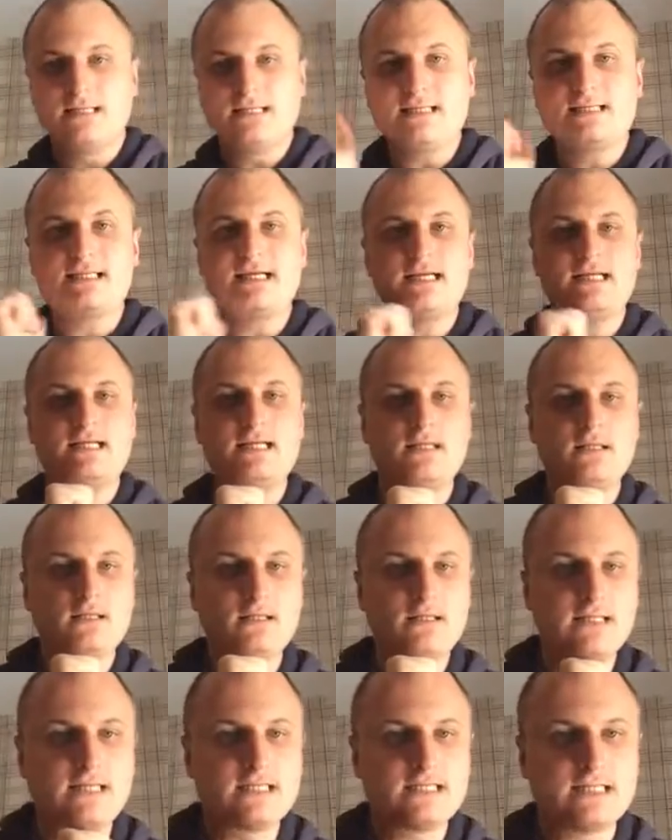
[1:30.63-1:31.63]
Let's get
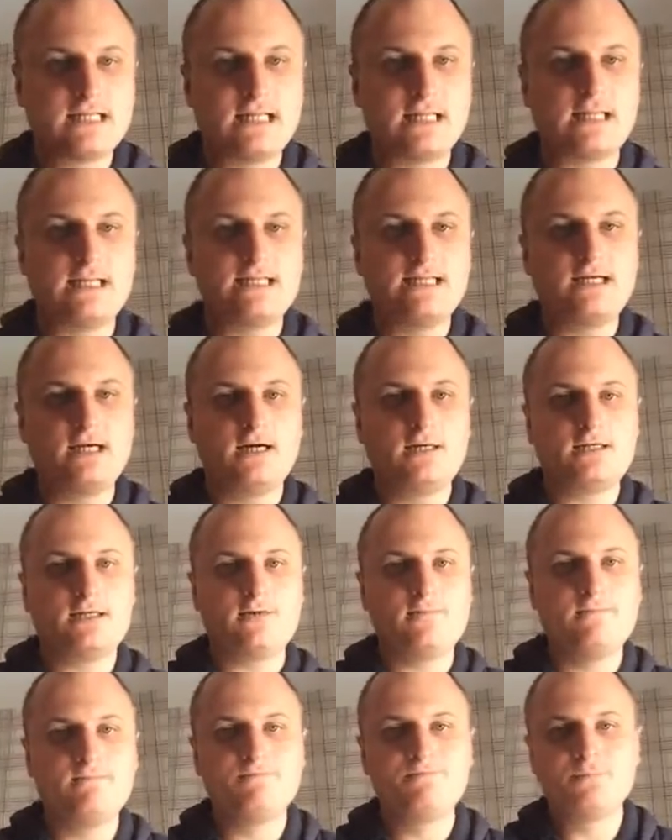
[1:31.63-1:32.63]
Leny
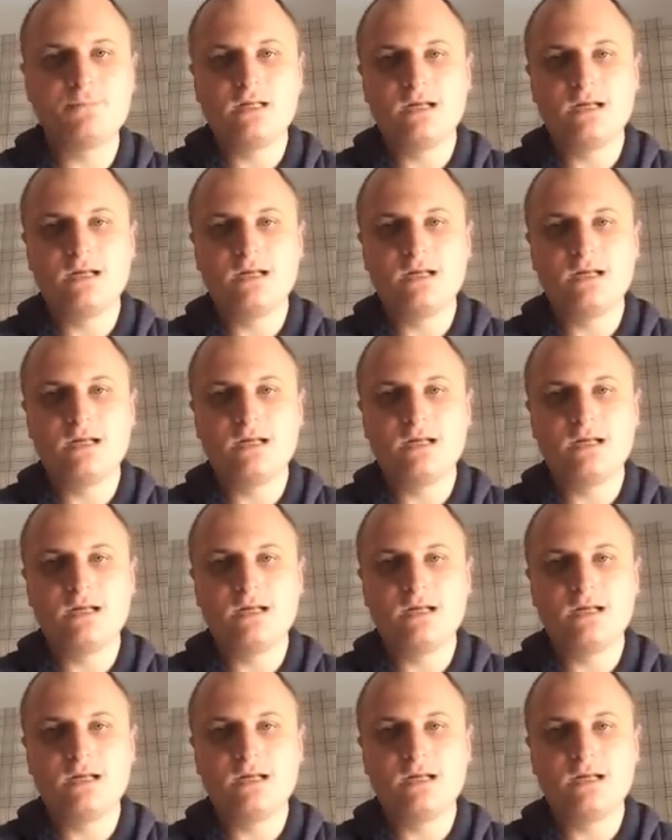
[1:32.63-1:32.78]
Yoro,